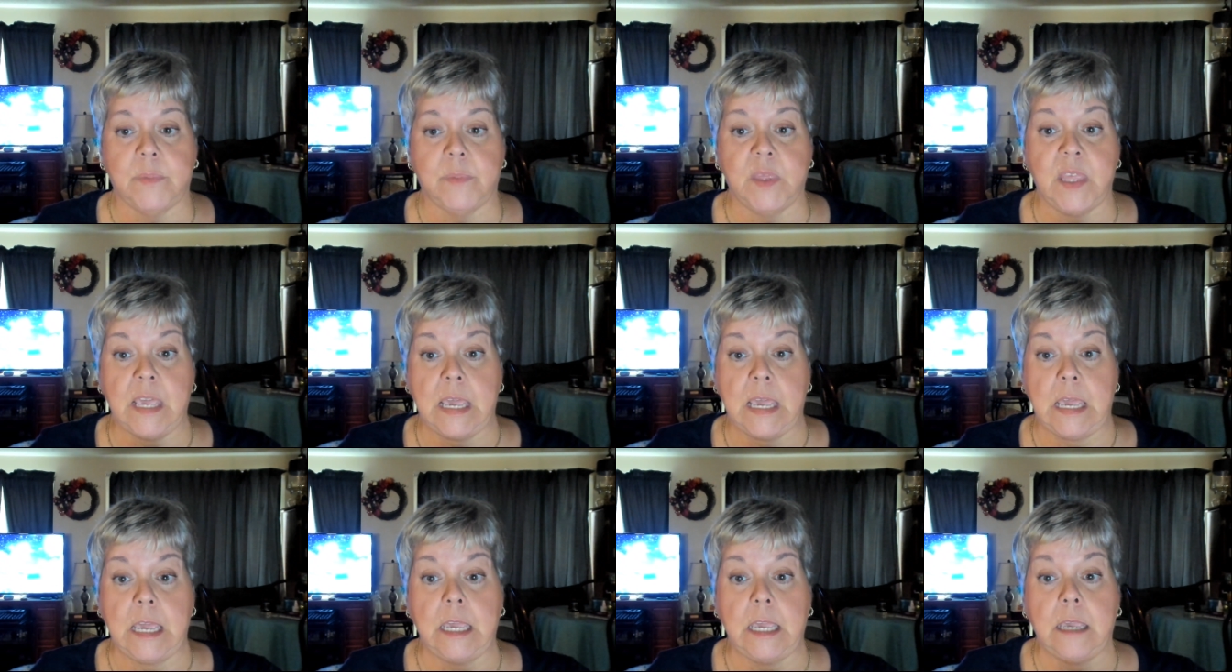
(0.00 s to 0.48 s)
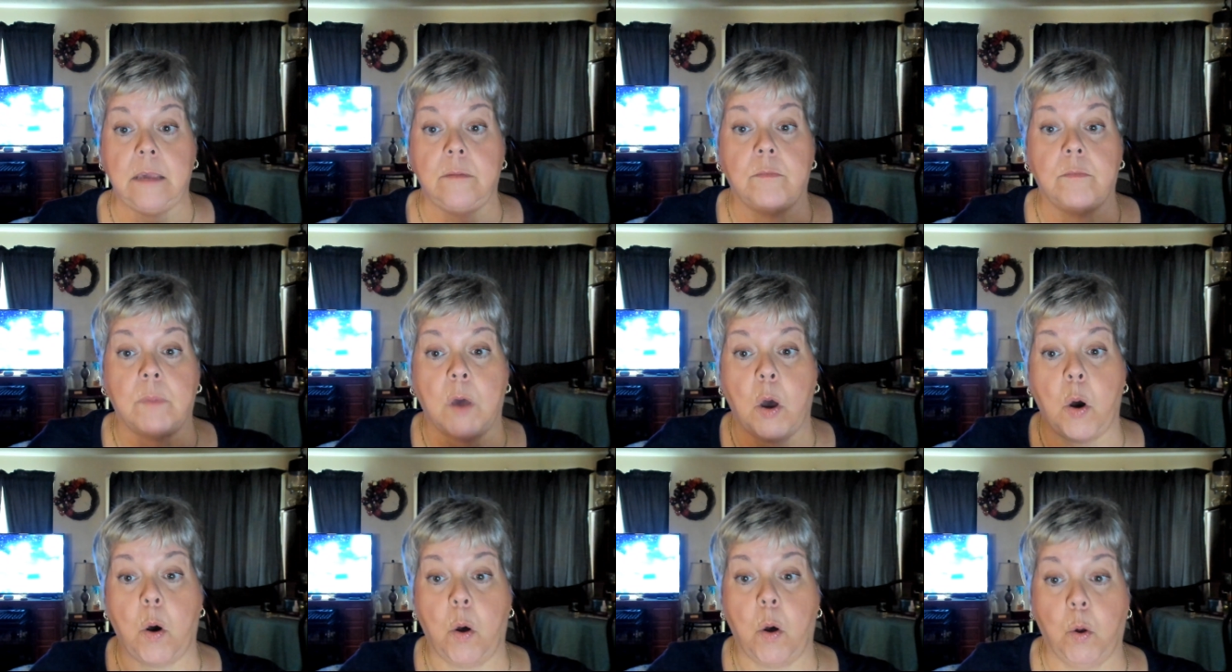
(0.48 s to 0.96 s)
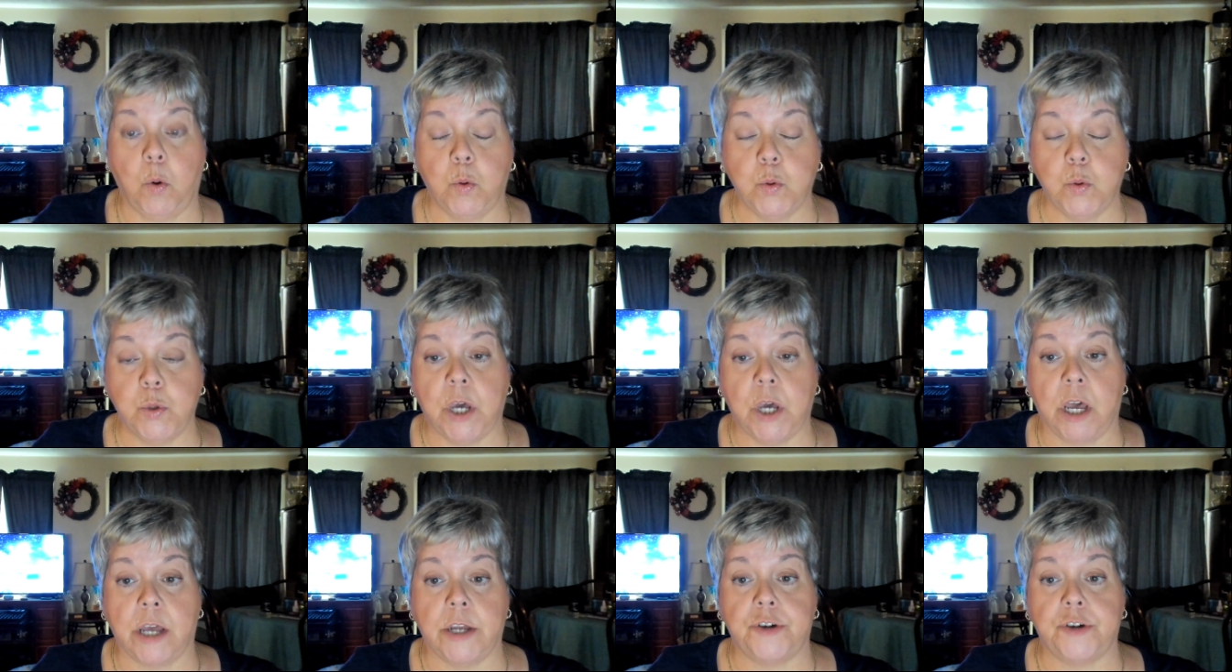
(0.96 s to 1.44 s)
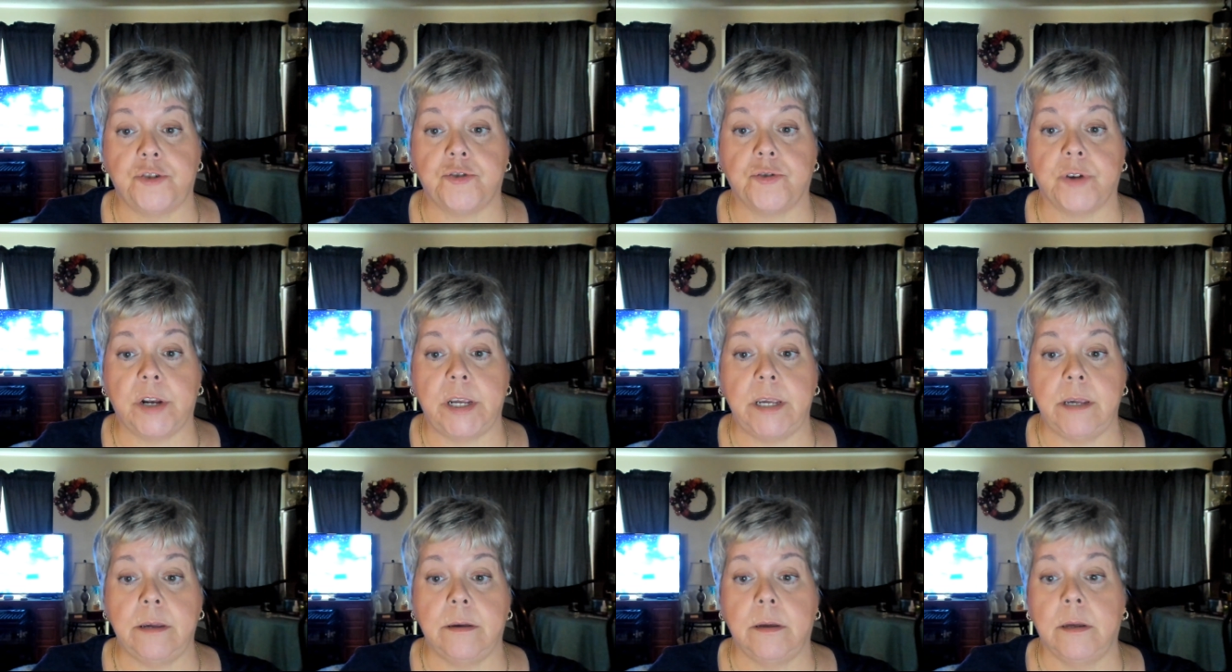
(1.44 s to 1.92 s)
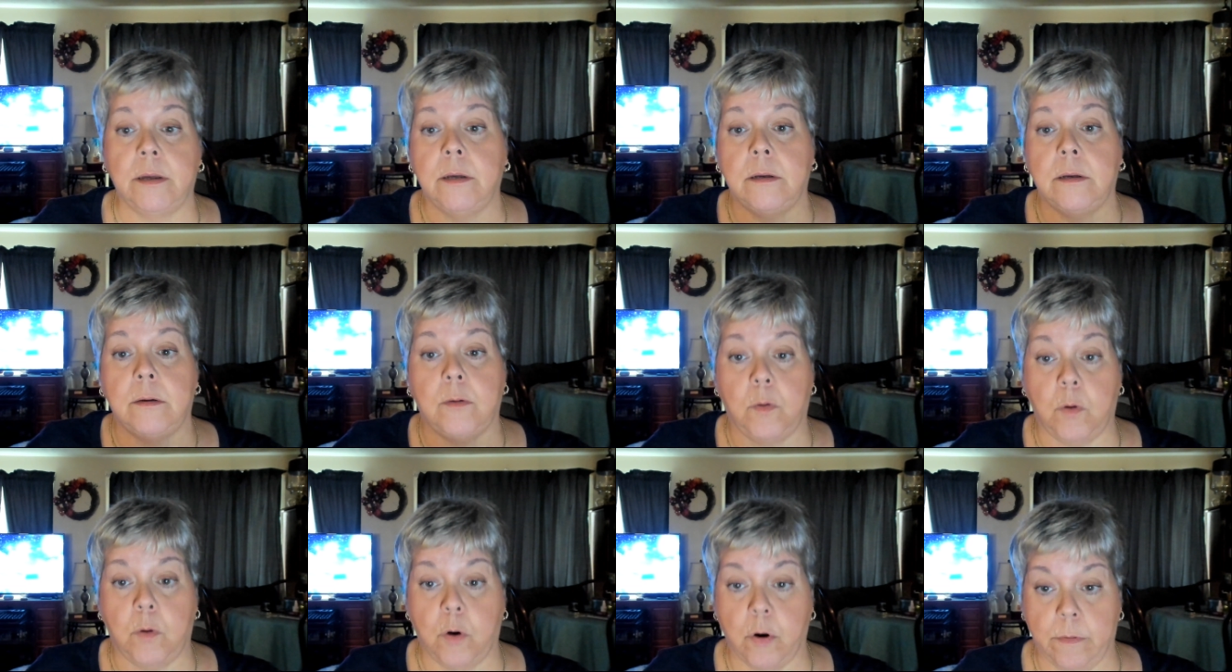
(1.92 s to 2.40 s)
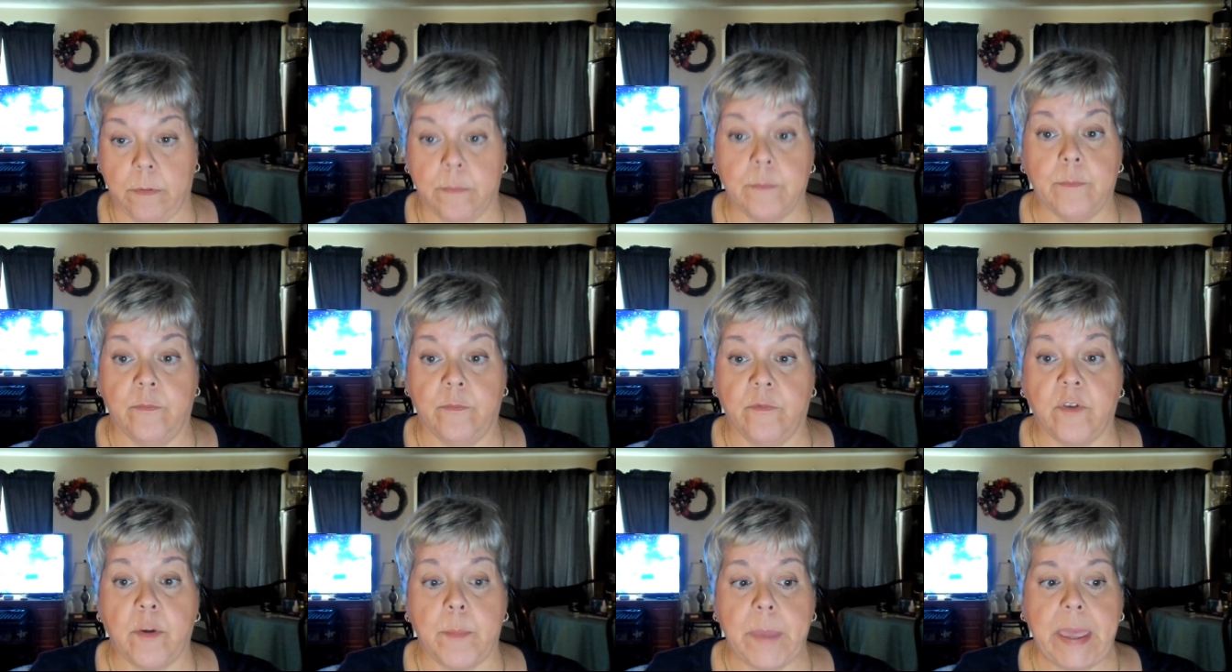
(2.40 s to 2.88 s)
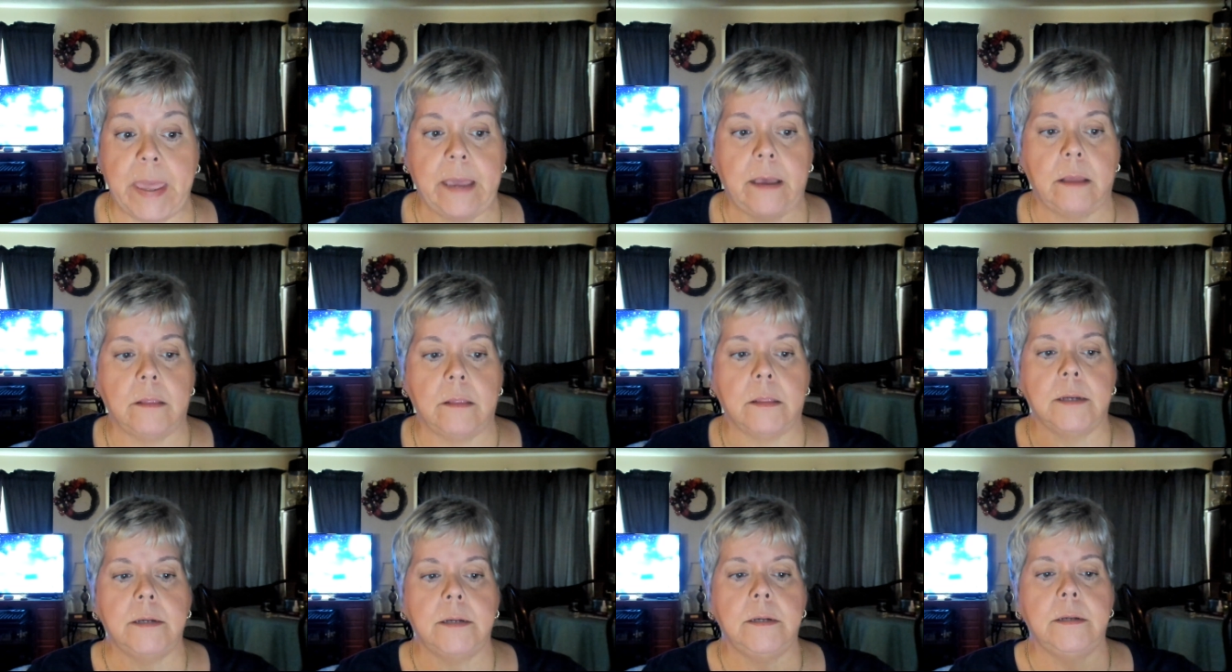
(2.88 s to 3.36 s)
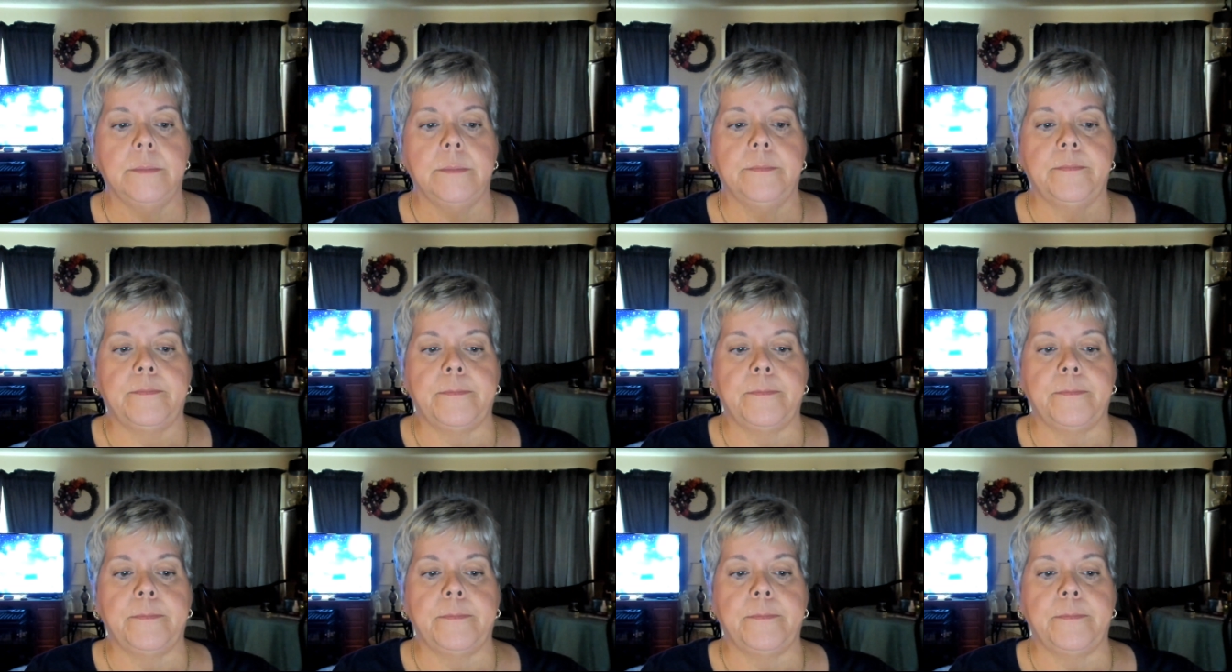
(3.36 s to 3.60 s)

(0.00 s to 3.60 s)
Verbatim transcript: the old country or from England